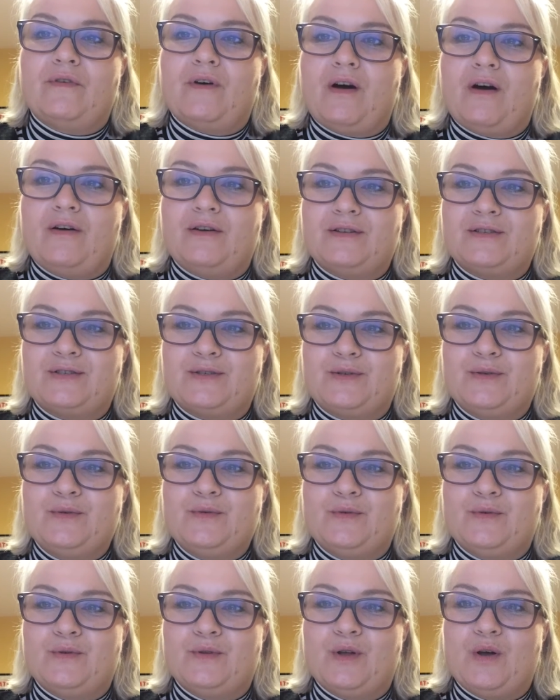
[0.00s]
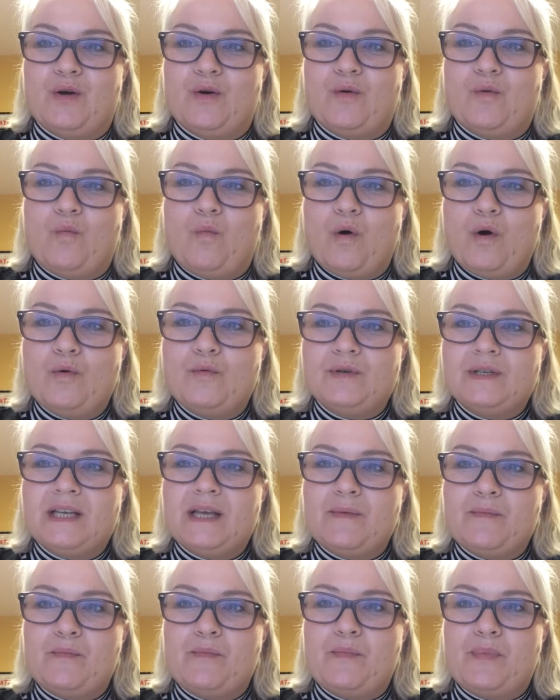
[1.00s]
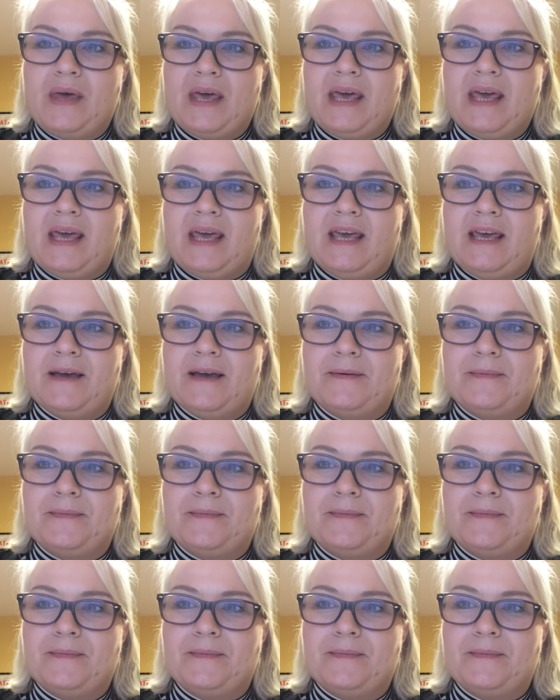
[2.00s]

for our school, what would it be?